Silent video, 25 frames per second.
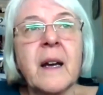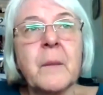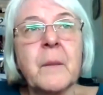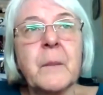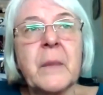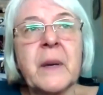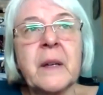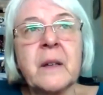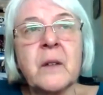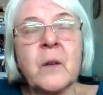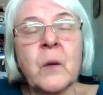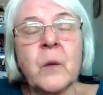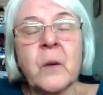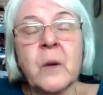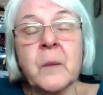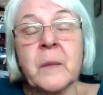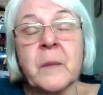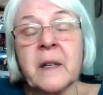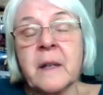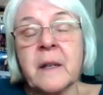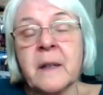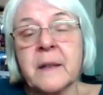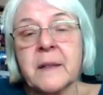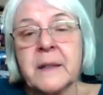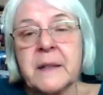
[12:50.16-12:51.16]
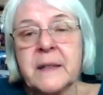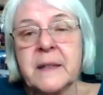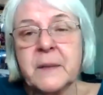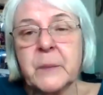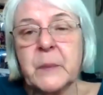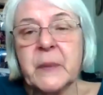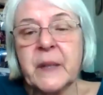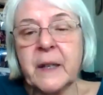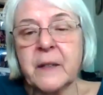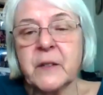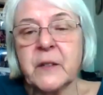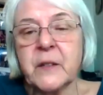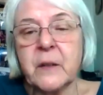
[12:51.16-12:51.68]
But Norma,
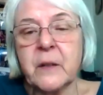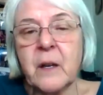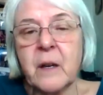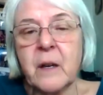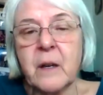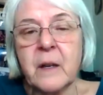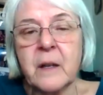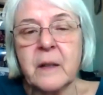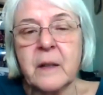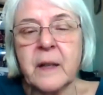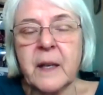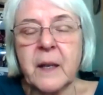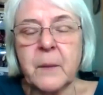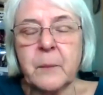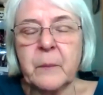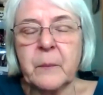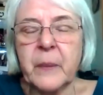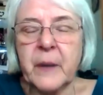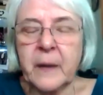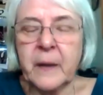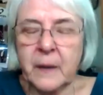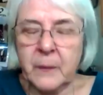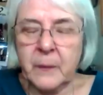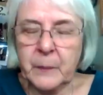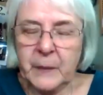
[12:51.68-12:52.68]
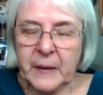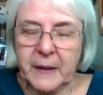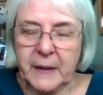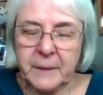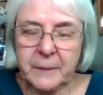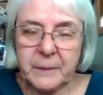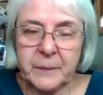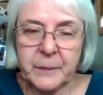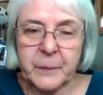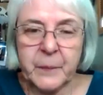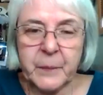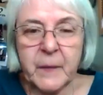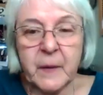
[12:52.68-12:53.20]
bless her heart, kept bugging me.
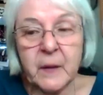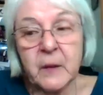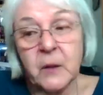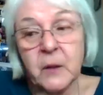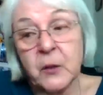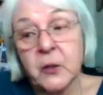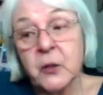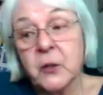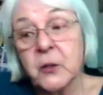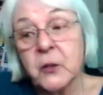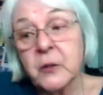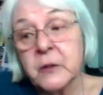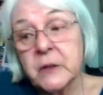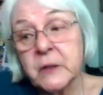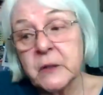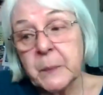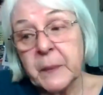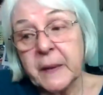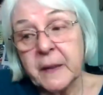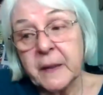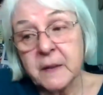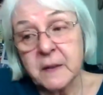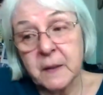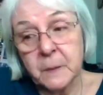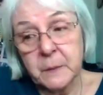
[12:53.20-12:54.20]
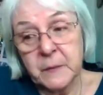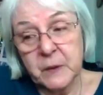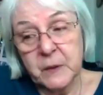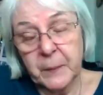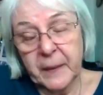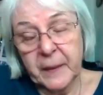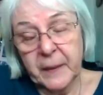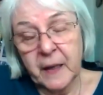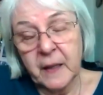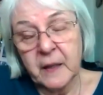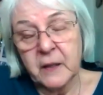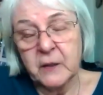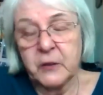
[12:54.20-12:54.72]
You speak some
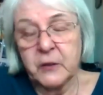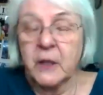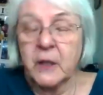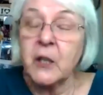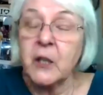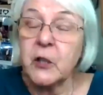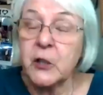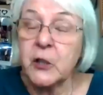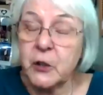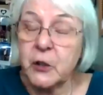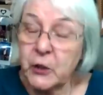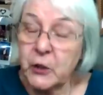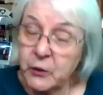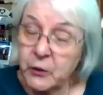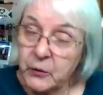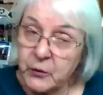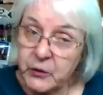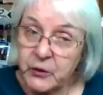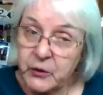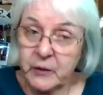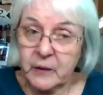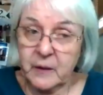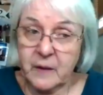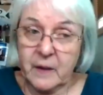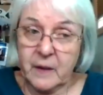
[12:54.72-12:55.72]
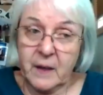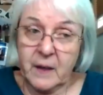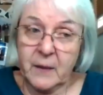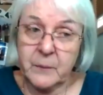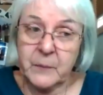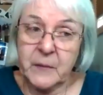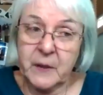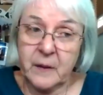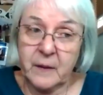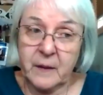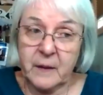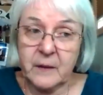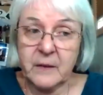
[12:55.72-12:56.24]
Spanish. You should come to
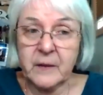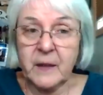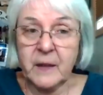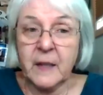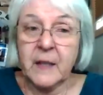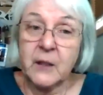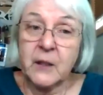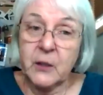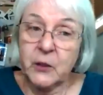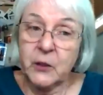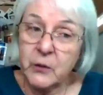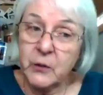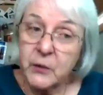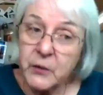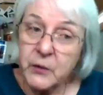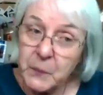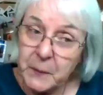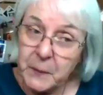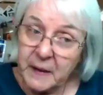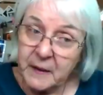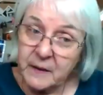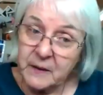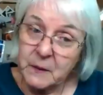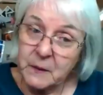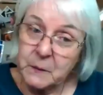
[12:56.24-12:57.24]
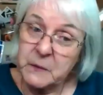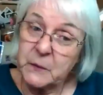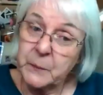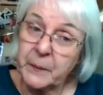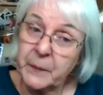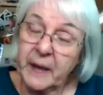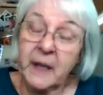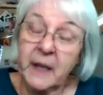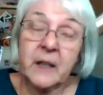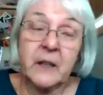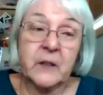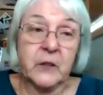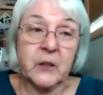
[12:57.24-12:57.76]
this. You speak some
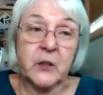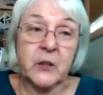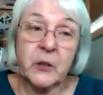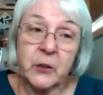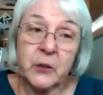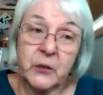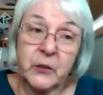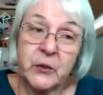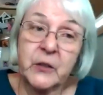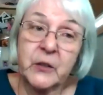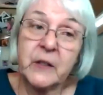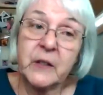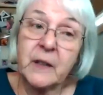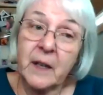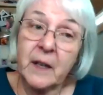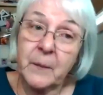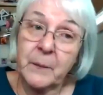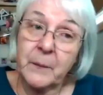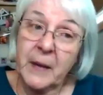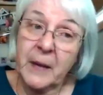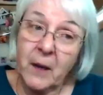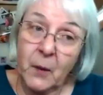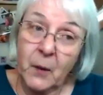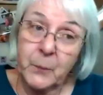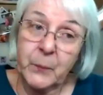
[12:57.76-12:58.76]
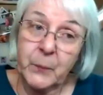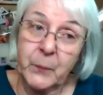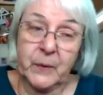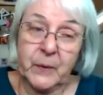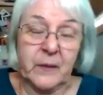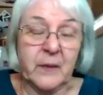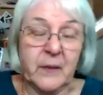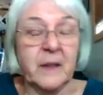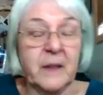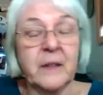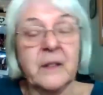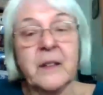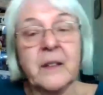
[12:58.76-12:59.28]
Spanish. You should come help with
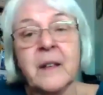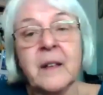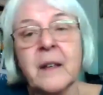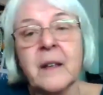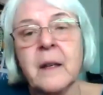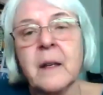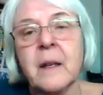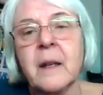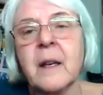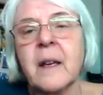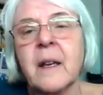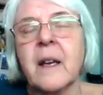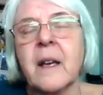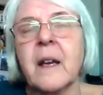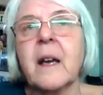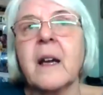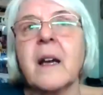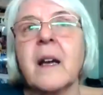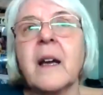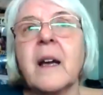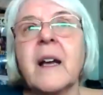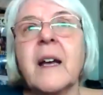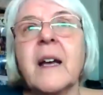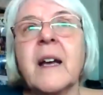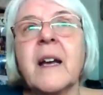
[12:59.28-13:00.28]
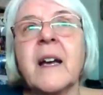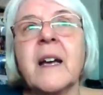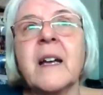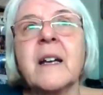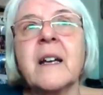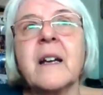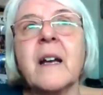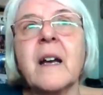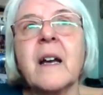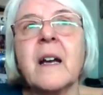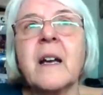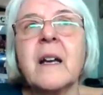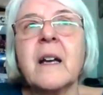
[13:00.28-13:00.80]
this. And
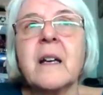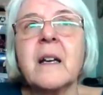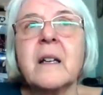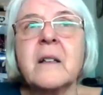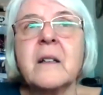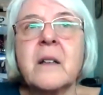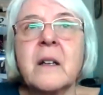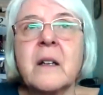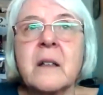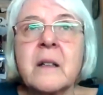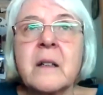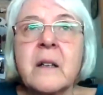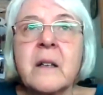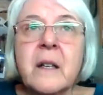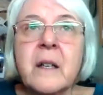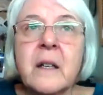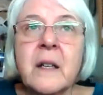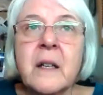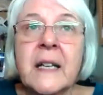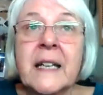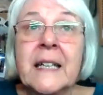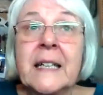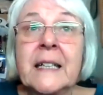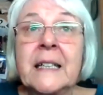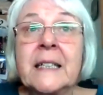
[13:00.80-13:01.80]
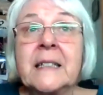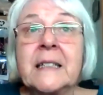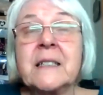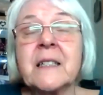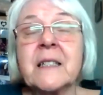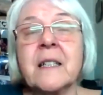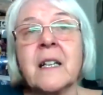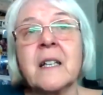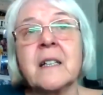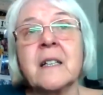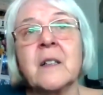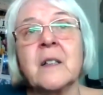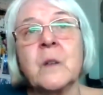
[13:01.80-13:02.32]
I had young kids and
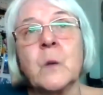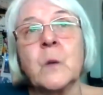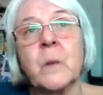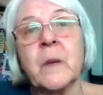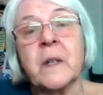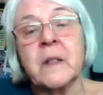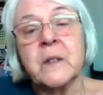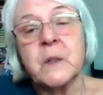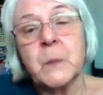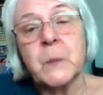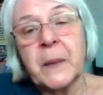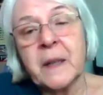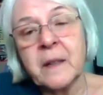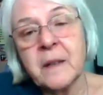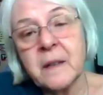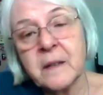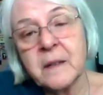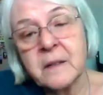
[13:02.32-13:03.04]
I didn't want to spend the